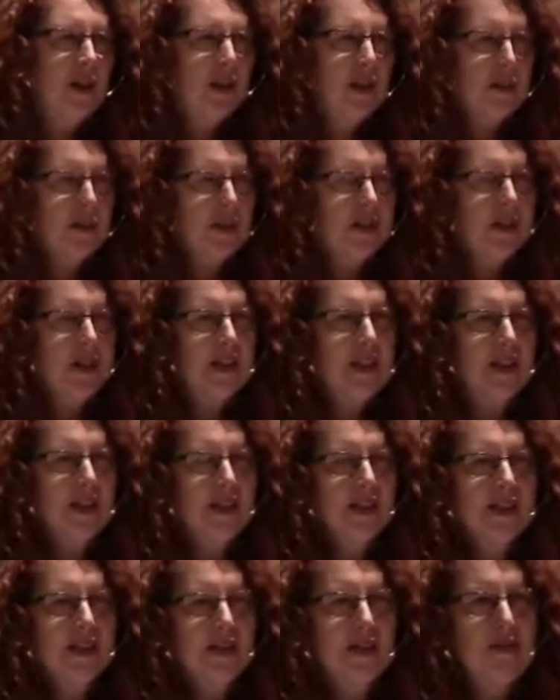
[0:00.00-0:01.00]
the
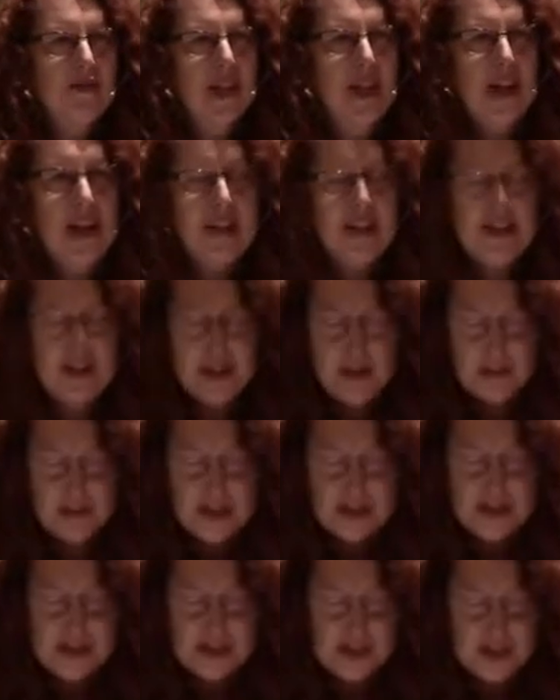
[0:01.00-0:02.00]
particulars of that in the
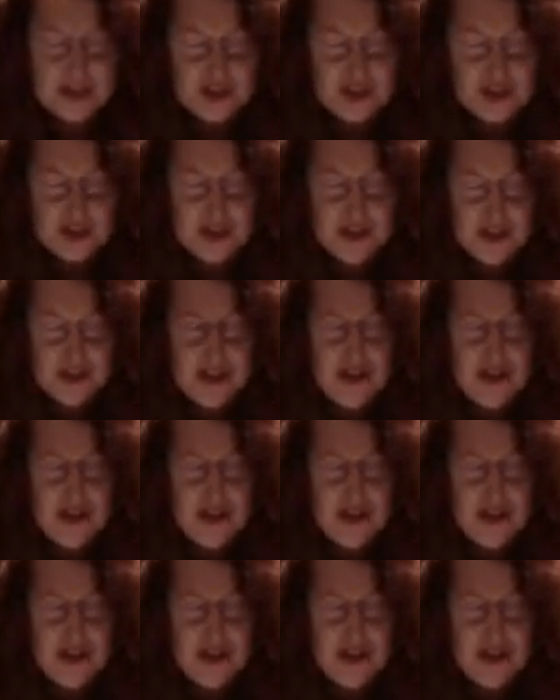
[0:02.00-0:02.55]
messenger,